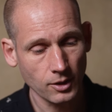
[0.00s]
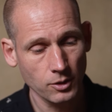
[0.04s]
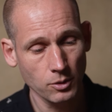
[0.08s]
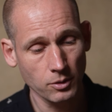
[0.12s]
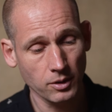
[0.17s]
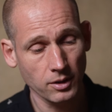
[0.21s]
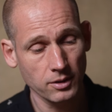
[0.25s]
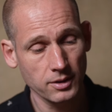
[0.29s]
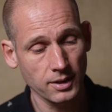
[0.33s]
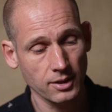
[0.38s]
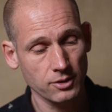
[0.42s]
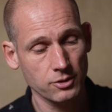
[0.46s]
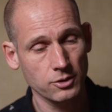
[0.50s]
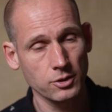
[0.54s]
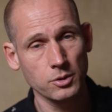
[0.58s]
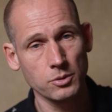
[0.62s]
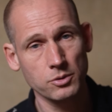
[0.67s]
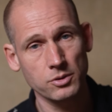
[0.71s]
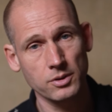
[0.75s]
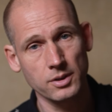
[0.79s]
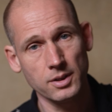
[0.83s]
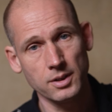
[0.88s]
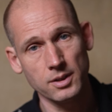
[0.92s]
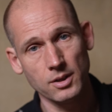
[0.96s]
you can just
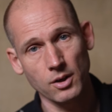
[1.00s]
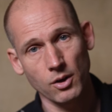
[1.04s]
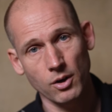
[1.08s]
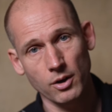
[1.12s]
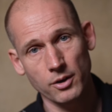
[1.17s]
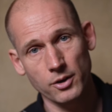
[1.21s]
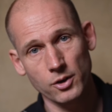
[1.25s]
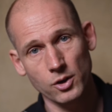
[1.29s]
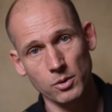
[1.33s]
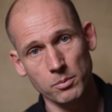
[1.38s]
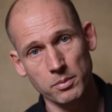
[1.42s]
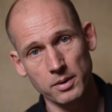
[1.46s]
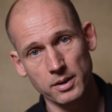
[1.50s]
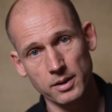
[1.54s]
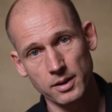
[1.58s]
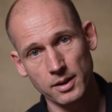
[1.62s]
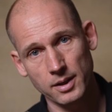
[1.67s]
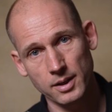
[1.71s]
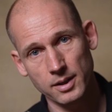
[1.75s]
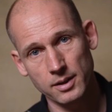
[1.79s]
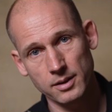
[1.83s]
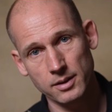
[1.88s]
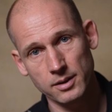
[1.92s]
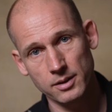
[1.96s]
use the R knob and,
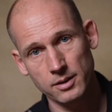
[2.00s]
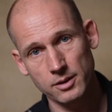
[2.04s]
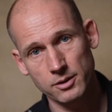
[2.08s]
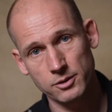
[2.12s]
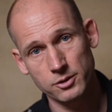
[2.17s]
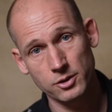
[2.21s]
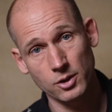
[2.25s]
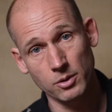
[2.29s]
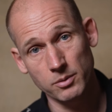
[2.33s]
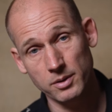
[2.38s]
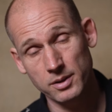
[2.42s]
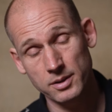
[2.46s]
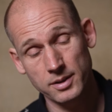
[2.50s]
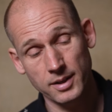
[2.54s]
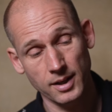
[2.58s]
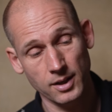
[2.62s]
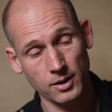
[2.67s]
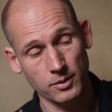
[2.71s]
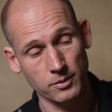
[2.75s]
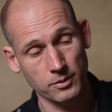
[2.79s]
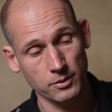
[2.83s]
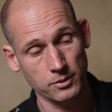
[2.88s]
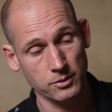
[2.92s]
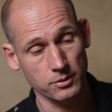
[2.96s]
and, tone it
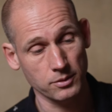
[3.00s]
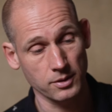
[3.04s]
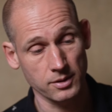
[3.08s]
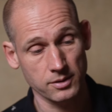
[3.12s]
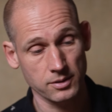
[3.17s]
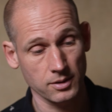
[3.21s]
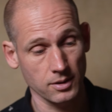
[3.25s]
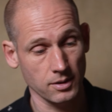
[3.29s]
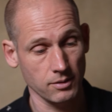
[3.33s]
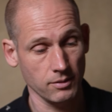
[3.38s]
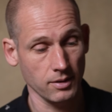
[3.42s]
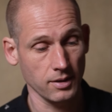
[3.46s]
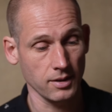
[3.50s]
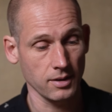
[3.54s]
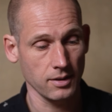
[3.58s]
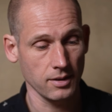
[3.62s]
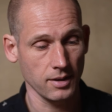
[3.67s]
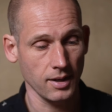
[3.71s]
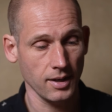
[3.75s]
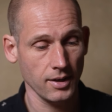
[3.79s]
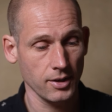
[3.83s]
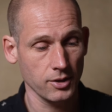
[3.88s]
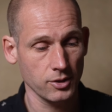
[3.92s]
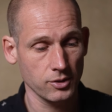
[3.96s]
down. So it's a really
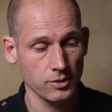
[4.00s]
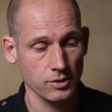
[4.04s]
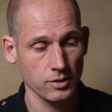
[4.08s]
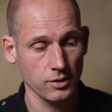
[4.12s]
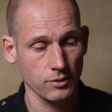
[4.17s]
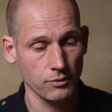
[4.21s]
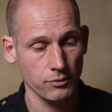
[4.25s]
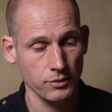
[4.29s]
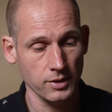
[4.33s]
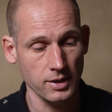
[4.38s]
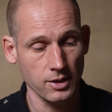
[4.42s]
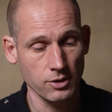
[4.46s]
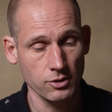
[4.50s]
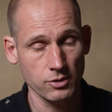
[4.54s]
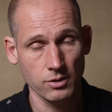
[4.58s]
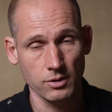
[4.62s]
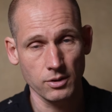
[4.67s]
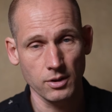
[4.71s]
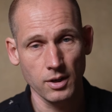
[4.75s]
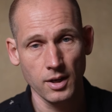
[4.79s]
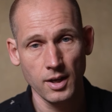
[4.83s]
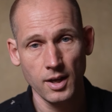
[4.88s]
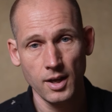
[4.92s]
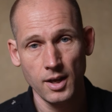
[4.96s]
nice
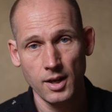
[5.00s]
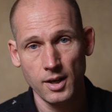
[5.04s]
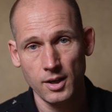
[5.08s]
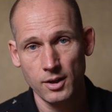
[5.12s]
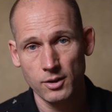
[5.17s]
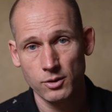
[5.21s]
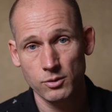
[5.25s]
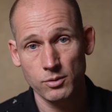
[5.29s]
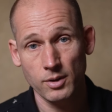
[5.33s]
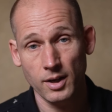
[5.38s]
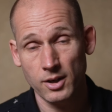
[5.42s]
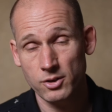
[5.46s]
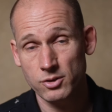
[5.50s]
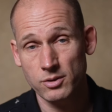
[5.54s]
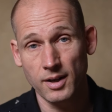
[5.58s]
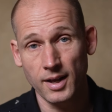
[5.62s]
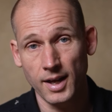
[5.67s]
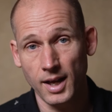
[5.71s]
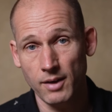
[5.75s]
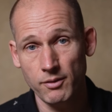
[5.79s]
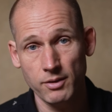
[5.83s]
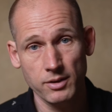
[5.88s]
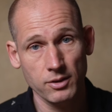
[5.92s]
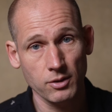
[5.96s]
feature to actually
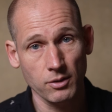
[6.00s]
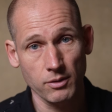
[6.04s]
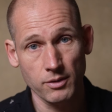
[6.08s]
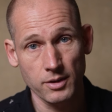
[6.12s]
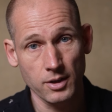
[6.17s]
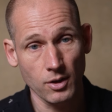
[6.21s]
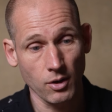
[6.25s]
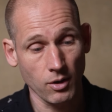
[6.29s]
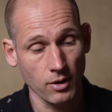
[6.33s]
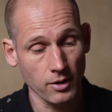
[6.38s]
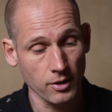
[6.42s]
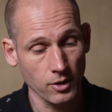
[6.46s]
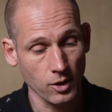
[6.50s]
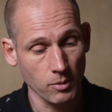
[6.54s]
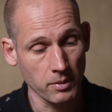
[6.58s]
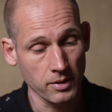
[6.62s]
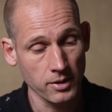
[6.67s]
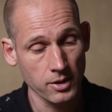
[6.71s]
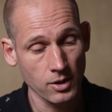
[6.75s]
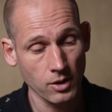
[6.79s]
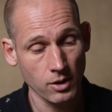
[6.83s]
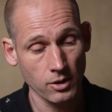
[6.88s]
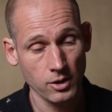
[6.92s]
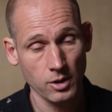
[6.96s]
have it on the R knob.
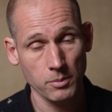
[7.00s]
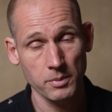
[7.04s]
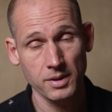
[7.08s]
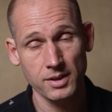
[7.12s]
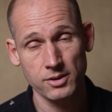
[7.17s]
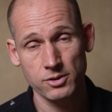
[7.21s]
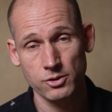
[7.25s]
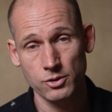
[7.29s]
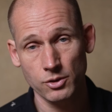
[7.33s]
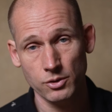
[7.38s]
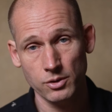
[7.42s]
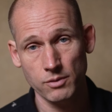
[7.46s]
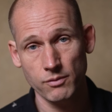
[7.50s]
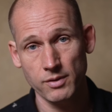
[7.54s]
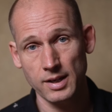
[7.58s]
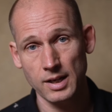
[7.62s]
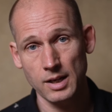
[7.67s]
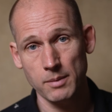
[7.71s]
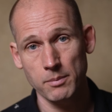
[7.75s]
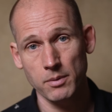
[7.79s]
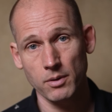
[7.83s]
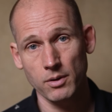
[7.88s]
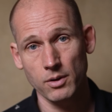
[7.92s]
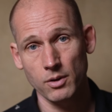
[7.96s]
And the R knob is not
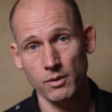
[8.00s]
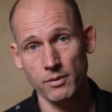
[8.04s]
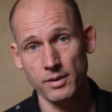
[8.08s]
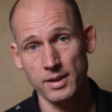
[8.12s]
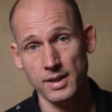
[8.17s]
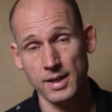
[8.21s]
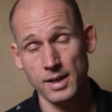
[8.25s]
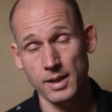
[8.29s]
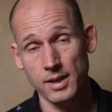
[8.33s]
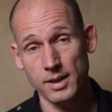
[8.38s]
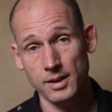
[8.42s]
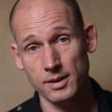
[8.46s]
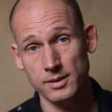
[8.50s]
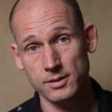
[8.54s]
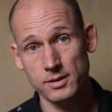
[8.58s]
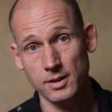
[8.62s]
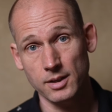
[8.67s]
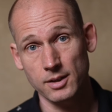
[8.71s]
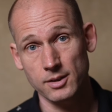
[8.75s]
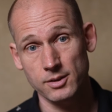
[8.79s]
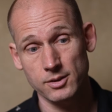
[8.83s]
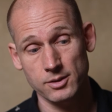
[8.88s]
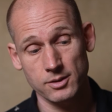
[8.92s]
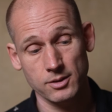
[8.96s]
available on the
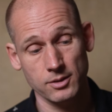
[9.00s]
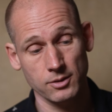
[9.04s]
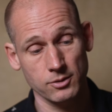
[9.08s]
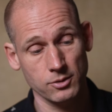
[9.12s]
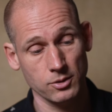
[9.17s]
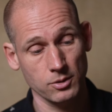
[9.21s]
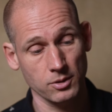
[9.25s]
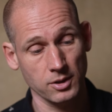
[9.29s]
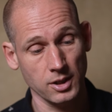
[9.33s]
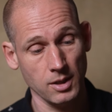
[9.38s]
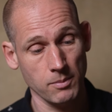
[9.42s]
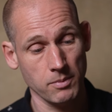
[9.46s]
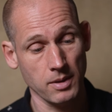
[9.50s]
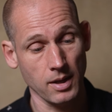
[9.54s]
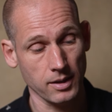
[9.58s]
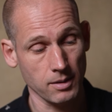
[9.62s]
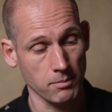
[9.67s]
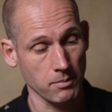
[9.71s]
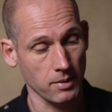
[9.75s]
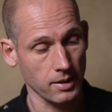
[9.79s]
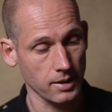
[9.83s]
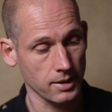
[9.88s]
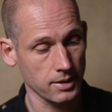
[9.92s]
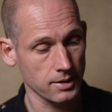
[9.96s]
NX6, so keep that
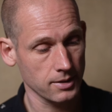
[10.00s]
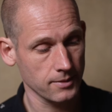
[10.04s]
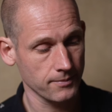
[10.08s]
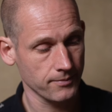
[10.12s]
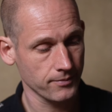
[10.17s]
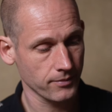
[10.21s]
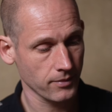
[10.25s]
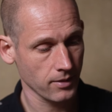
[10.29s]
in mind.